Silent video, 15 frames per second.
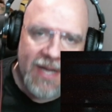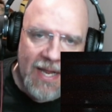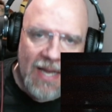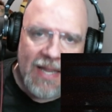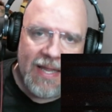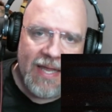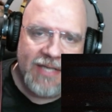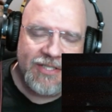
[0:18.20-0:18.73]

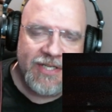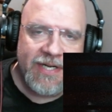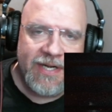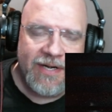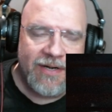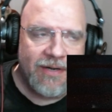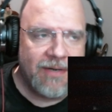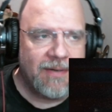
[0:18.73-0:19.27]
Glad you're
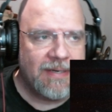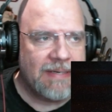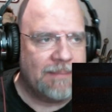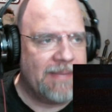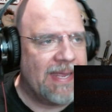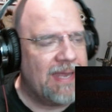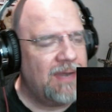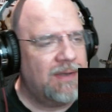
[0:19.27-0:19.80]
here.
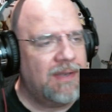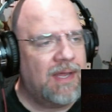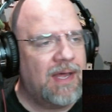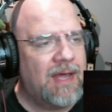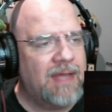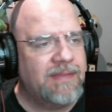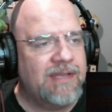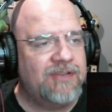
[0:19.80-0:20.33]
Man,
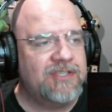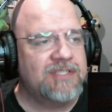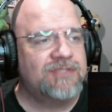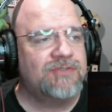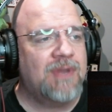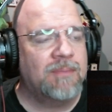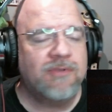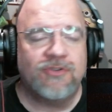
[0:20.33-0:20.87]
uh, they just
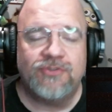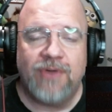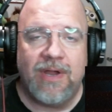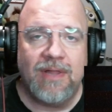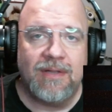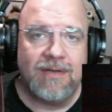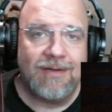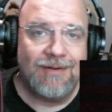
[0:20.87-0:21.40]
dropped the
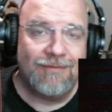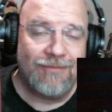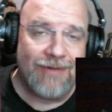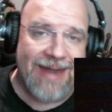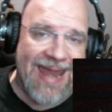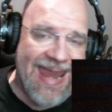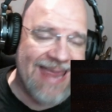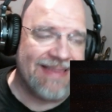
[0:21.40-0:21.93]
trailer
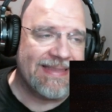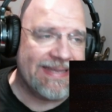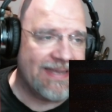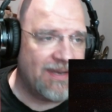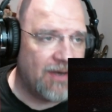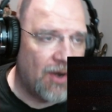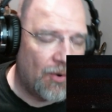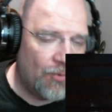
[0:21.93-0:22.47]
for
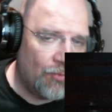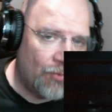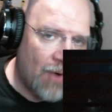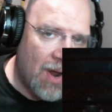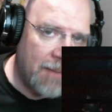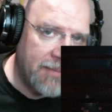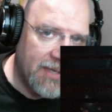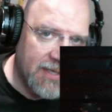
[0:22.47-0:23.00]
Alien
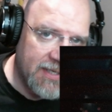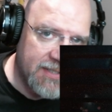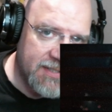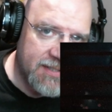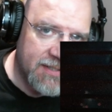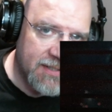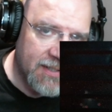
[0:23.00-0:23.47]
Romulus.